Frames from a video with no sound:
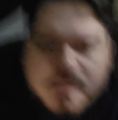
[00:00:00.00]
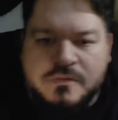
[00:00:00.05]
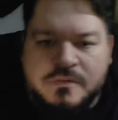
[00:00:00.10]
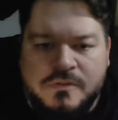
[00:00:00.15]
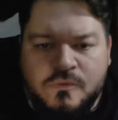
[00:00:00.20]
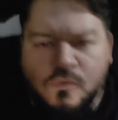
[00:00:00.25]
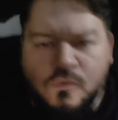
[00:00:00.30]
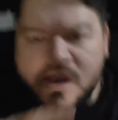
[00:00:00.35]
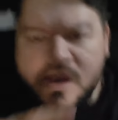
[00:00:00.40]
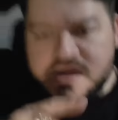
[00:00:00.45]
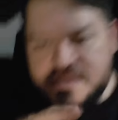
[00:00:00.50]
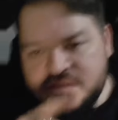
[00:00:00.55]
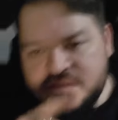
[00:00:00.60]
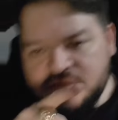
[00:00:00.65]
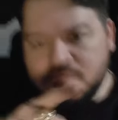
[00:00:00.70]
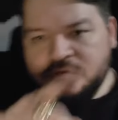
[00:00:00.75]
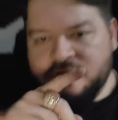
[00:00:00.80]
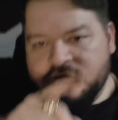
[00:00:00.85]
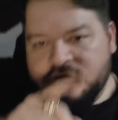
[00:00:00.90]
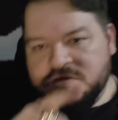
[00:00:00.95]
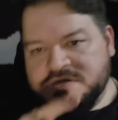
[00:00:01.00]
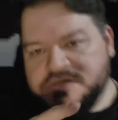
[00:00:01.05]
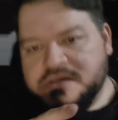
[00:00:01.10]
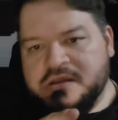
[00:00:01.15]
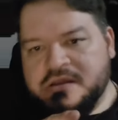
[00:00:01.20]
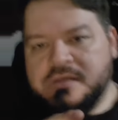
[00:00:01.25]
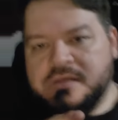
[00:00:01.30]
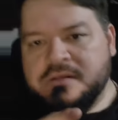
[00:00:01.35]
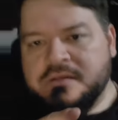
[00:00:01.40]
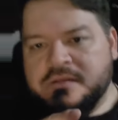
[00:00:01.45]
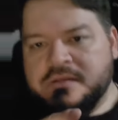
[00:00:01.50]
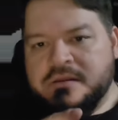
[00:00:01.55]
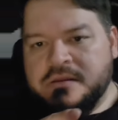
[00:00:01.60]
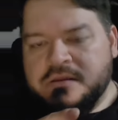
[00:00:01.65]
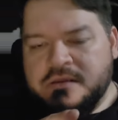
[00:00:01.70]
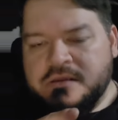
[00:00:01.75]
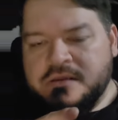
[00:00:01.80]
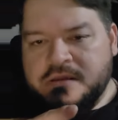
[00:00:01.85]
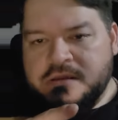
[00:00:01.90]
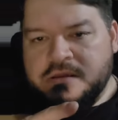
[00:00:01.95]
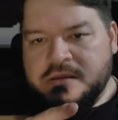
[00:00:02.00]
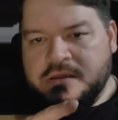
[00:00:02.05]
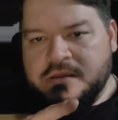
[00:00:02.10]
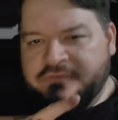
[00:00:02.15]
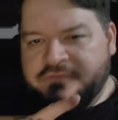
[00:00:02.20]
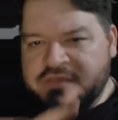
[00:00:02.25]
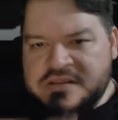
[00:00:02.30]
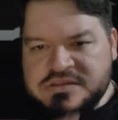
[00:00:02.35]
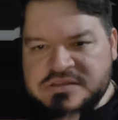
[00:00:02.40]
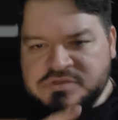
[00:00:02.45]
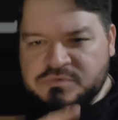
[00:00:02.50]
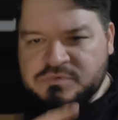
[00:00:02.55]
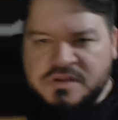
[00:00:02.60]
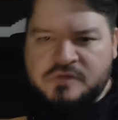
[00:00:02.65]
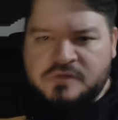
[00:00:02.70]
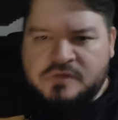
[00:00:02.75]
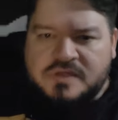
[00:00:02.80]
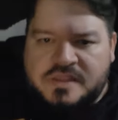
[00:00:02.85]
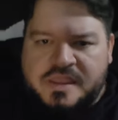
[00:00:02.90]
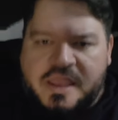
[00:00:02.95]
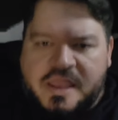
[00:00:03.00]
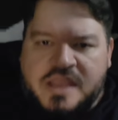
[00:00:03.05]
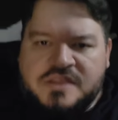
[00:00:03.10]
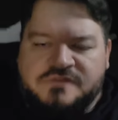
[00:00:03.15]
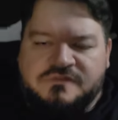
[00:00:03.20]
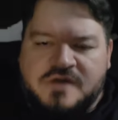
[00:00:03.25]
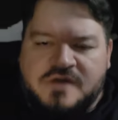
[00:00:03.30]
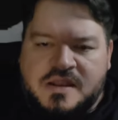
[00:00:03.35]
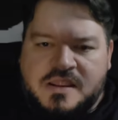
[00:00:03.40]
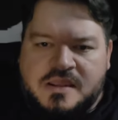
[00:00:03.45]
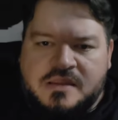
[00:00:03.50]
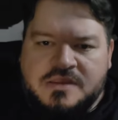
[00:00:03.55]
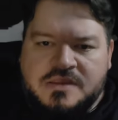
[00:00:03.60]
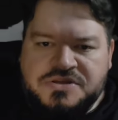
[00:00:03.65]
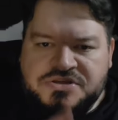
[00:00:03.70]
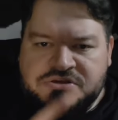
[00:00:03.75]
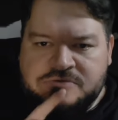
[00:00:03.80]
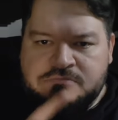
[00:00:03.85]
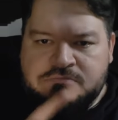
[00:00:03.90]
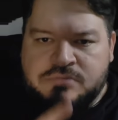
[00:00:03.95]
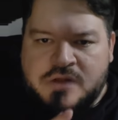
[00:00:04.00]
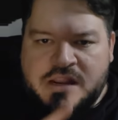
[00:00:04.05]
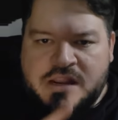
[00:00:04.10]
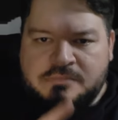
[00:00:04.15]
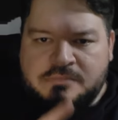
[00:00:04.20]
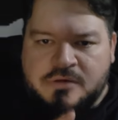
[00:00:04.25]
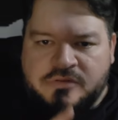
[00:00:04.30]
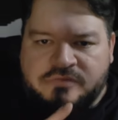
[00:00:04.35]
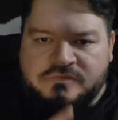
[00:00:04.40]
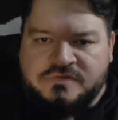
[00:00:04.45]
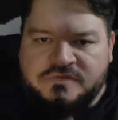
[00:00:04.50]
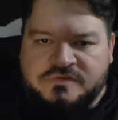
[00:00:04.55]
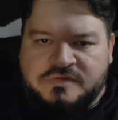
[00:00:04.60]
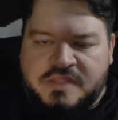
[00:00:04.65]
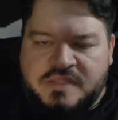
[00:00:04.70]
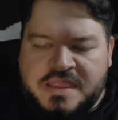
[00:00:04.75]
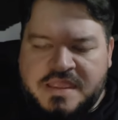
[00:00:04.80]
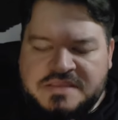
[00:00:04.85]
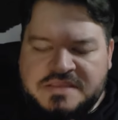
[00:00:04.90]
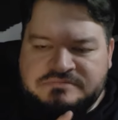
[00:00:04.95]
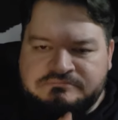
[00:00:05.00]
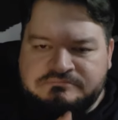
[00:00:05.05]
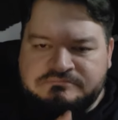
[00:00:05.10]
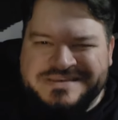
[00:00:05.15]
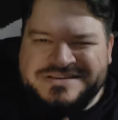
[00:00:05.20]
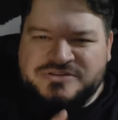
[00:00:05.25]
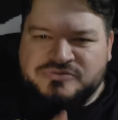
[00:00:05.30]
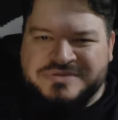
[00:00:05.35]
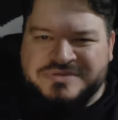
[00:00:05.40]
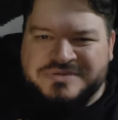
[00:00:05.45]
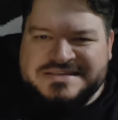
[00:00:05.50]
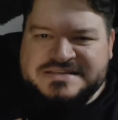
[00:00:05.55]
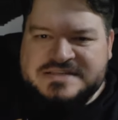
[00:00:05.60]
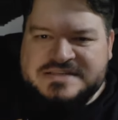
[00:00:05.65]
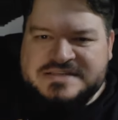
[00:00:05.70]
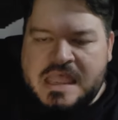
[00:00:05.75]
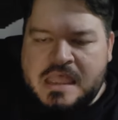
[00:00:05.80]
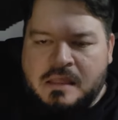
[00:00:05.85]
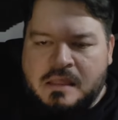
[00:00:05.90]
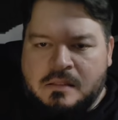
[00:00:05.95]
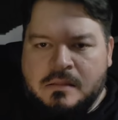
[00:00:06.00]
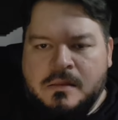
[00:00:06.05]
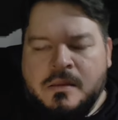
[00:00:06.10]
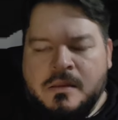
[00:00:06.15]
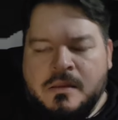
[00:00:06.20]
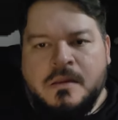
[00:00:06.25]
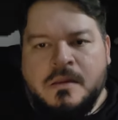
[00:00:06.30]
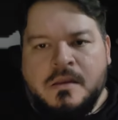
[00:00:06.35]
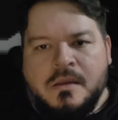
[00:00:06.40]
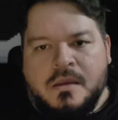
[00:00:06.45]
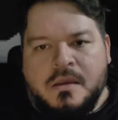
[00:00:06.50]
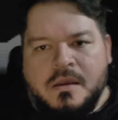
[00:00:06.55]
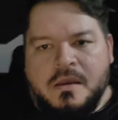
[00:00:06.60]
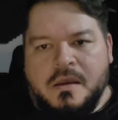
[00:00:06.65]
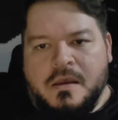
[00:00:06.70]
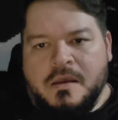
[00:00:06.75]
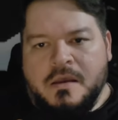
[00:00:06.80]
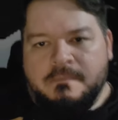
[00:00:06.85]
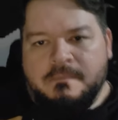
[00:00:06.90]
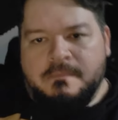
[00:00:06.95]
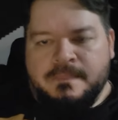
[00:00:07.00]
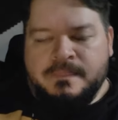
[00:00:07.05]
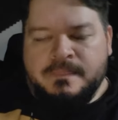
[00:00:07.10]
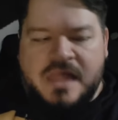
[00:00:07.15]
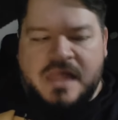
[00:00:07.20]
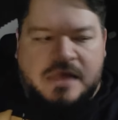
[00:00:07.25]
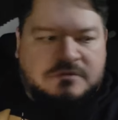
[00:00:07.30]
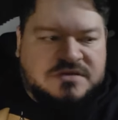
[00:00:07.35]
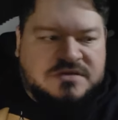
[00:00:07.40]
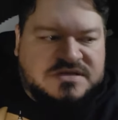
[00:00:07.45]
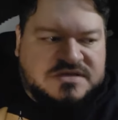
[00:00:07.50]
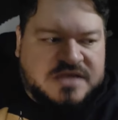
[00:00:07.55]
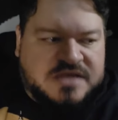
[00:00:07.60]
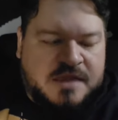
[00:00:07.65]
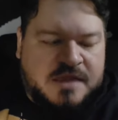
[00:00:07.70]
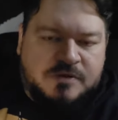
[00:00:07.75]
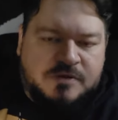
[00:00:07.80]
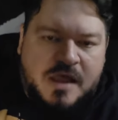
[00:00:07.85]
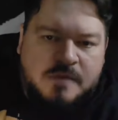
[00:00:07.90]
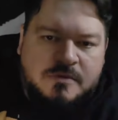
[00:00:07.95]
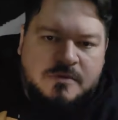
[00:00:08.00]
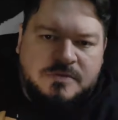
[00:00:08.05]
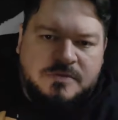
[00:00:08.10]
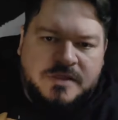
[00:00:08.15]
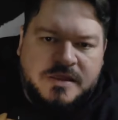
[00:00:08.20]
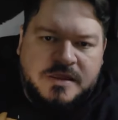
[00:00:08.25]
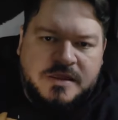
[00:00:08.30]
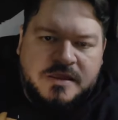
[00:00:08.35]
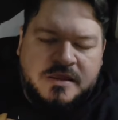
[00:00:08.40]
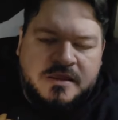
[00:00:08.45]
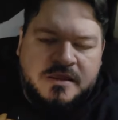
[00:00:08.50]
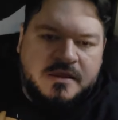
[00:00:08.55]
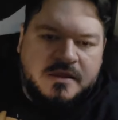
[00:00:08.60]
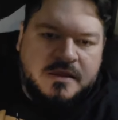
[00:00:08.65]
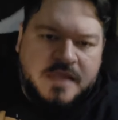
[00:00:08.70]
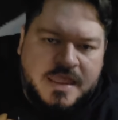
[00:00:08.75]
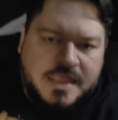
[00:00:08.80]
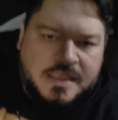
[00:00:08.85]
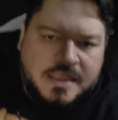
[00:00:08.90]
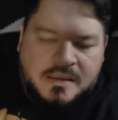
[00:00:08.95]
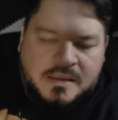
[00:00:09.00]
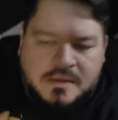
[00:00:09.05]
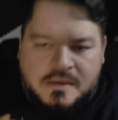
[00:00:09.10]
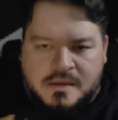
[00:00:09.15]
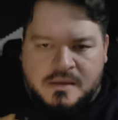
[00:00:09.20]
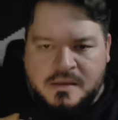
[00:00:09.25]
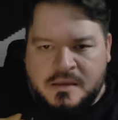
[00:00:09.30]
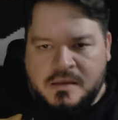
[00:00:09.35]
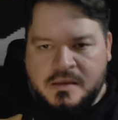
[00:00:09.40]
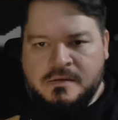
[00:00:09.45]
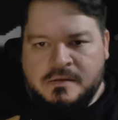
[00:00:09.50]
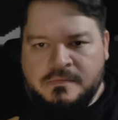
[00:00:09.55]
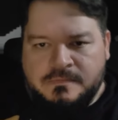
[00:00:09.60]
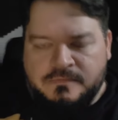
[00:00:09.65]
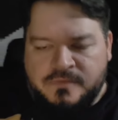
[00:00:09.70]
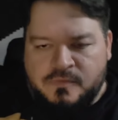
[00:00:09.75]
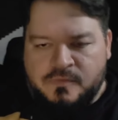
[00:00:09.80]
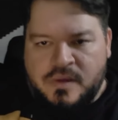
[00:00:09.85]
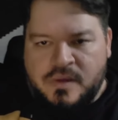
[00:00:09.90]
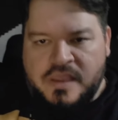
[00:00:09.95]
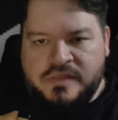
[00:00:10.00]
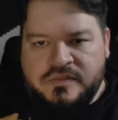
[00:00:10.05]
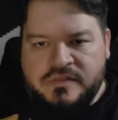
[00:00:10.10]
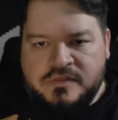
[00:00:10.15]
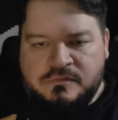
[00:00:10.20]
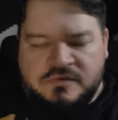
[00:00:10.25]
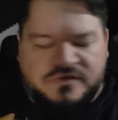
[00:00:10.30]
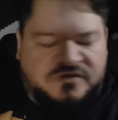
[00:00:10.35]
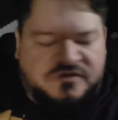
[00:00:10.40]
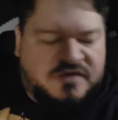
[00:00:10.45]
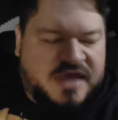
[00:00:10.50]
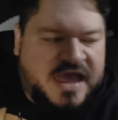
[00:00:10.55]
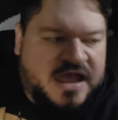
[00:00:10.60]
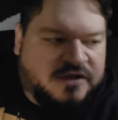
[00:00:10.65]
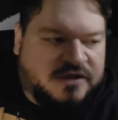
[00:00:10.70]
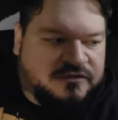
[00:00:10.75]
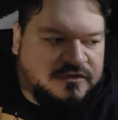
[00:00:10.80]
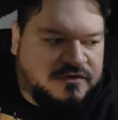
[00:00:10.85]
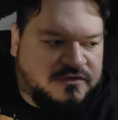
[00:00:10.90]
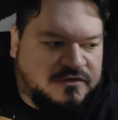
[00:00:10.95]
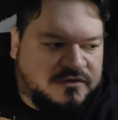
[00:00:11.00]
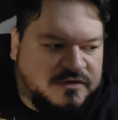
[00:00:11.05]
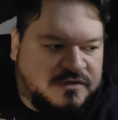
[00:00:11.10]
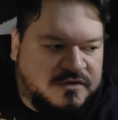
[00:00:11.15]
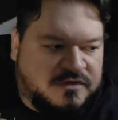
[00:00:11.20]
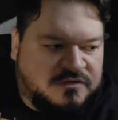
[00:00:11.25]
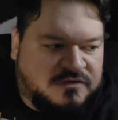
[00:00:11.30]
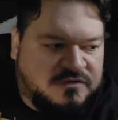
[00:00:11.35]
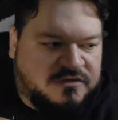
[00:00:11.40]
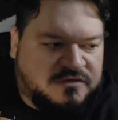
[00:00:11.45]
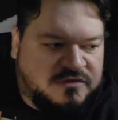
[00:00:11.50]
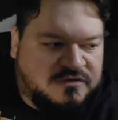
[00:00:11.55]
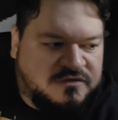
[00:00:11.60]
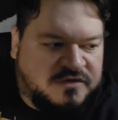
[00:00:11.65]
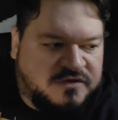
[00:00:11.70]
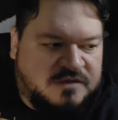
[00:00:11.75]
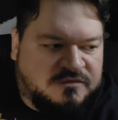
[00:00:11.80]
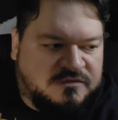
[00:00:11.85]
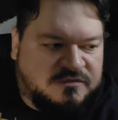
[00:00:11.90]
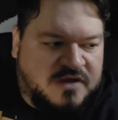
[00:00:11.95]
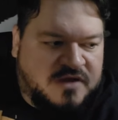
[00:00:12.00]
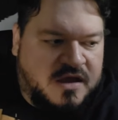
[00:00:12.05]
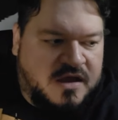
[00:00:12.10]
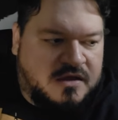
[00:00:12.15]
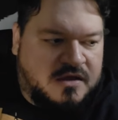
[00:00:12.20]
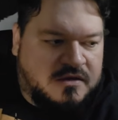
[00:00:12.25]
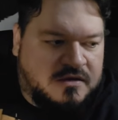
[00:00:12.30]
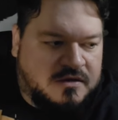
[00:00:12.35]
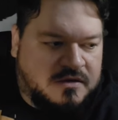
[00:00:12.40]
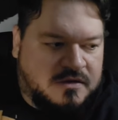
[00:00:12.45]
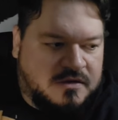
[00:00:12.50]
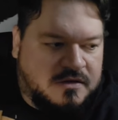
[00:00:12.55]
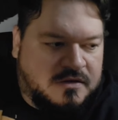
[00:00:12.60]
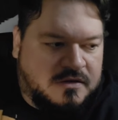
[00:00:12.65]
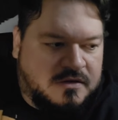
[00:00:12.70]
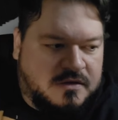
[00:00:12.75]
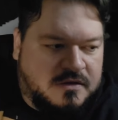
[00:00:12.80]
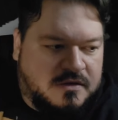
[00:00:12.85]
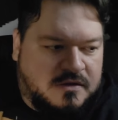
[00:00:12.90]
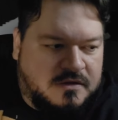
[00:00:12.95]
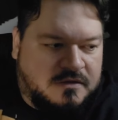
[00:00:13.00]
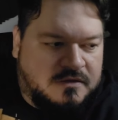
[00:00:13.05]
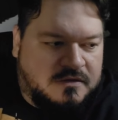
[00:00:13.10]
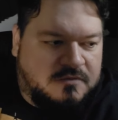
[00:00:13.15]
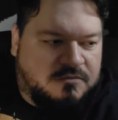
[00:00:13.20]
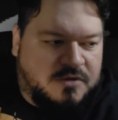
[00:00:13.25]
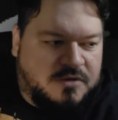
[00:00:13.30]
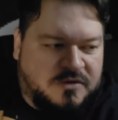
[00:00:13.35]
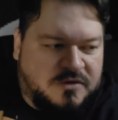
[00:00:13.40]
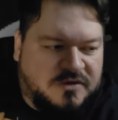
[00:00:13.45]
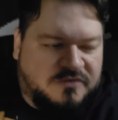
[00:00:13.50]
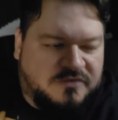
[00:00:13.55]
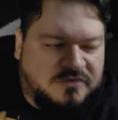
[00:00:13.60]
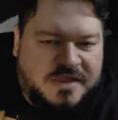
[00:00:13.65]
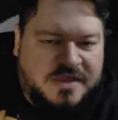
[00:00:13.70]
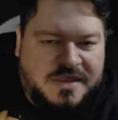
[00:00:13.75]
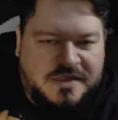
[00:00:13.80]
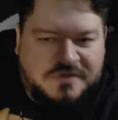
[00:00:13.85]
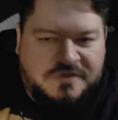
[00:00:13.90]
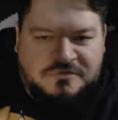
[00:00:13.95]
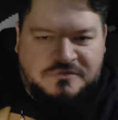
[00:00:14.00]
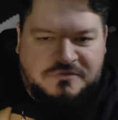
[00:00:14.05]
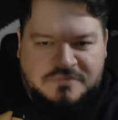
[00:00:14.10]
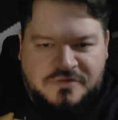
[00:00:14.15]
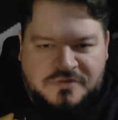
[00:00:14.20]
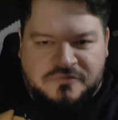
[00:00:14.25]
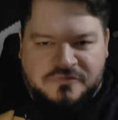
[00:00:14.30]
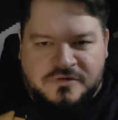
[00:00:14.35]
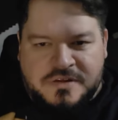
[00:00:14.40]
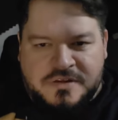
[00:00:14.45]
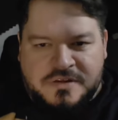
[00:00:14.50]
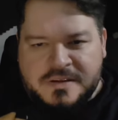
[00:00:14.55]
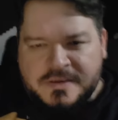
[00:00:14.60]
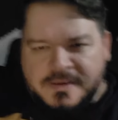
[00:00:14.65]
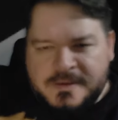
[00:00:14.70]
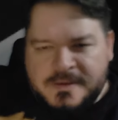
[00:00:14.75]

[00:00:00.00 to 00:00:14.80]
The way to deal with your son, if he doesn't want to quit cage fighting, is to break both of his legs misery style. I would say probably like the way that, what's the actress that does it to James Caan? That broke his legs in Misery.